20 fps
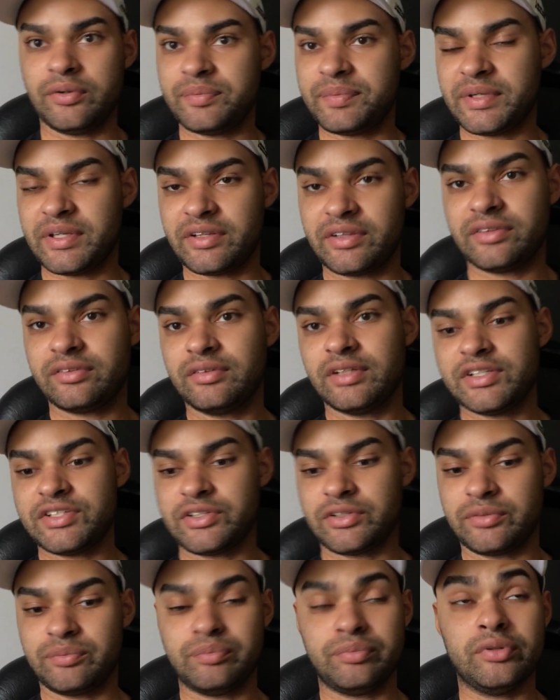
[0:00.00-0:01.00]
I mean, that's
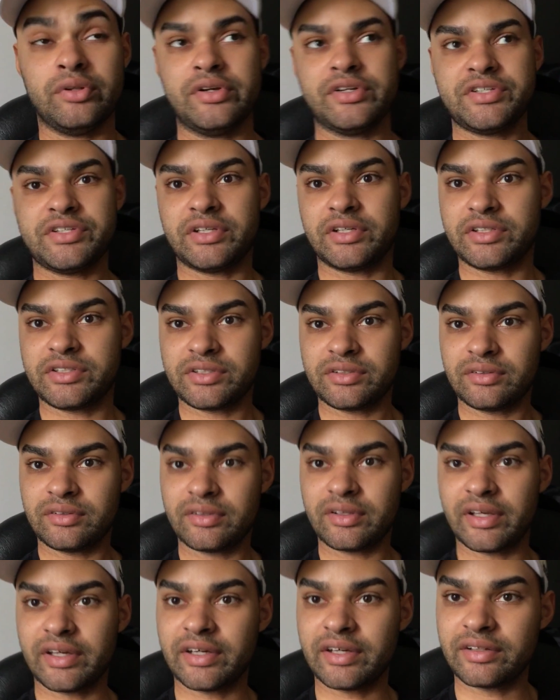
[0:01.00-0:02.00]
a plus.
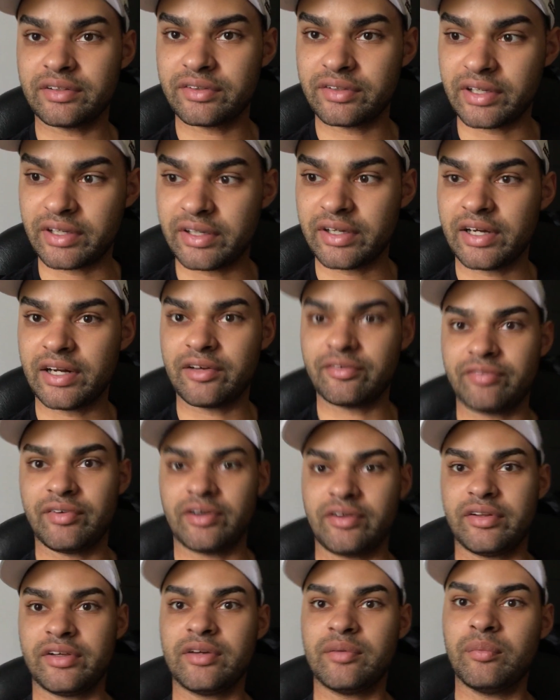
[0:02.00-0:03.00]
Thank God I
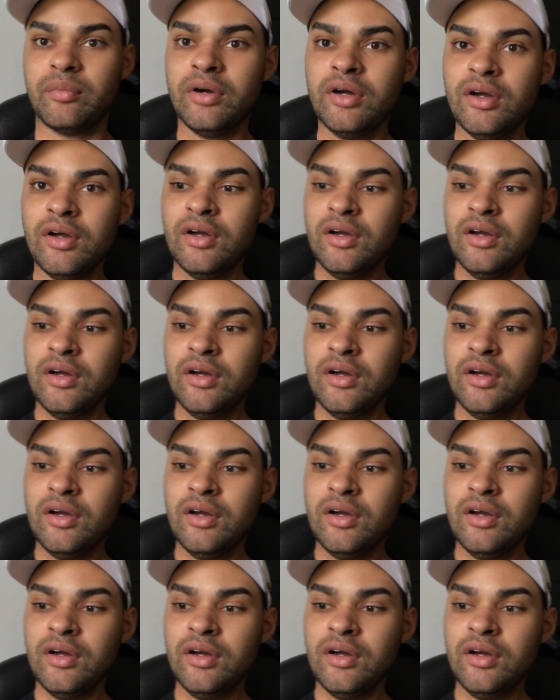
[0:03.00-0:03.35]
found him,